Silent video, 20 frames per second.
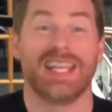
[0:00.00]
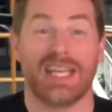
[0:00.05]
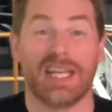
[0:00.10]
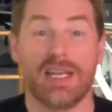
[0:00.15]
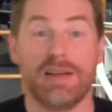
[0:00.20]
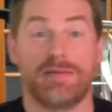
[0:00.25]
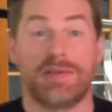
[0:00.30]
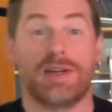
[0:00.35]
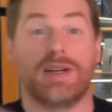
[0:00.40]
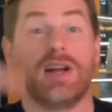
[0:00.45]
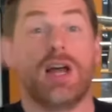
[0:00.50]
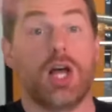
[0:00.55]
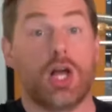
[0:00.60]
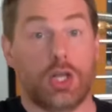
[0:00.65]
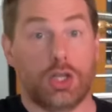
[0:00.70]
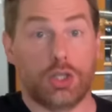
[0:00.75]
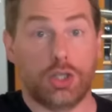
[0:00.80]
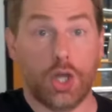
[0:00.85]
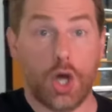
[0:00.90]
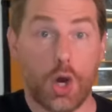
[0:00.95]
even
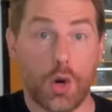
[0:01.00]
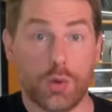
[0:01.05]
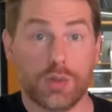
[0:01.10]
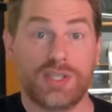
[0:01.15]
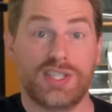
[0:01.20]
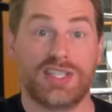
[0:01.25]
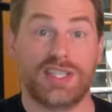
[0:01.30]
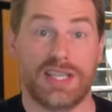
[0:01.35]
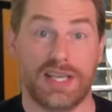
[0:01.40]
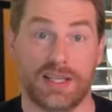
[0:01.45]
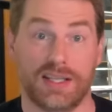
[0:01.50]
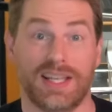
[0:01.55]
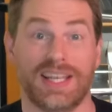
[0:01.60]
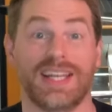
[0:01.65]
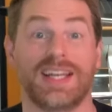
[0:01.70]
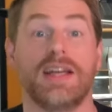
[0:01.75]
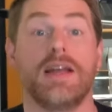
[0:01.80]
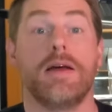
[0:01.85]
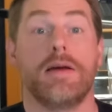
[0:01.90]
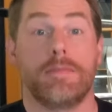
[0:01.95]
low
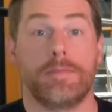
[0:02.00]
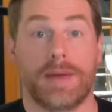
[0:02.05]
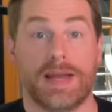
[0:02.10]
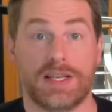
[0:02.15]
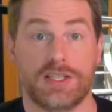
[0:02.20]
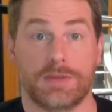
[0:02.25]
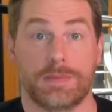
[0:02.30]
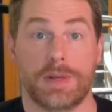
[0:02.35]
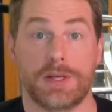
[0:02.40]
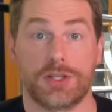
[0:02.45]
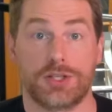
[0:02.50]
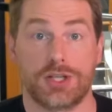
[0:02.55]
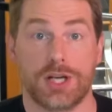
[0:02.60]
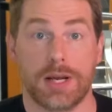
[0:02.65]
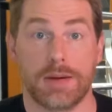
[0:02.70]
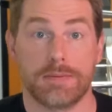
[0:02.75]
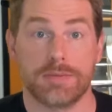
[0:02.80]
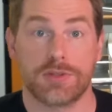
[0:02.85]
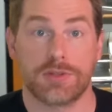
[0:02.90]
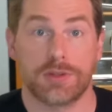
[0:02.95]
ceiling basement
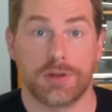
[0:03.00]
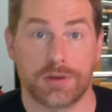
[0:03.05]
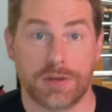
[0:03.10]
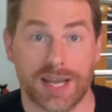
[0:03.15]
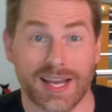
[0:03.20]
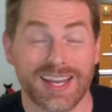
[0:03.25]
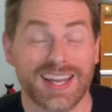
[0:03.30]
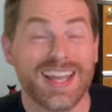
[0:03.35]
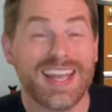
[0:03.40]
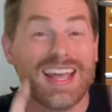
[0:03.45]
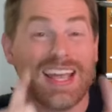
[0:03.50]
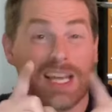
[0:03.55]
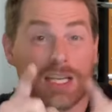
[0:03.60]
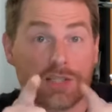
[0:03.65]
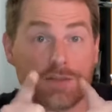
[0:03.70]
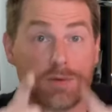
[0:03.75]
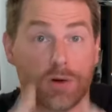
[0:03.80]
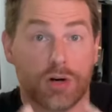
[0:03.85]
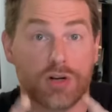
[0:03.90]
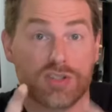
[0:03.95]
gyms, okay? As
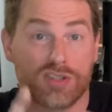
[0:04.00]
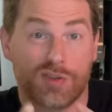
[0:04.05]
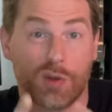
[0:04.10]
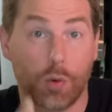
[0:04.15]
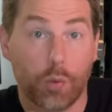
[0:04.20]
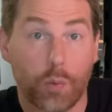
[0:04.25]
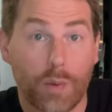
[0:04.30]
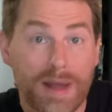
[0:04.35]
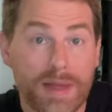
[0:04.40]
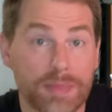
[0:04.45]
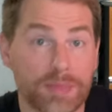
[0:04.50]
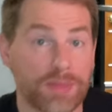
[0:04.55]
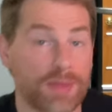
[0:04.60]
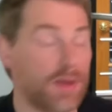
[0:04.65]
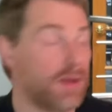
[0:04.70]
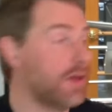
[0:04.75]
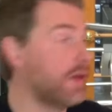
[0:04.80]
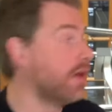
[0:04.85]
far as the width,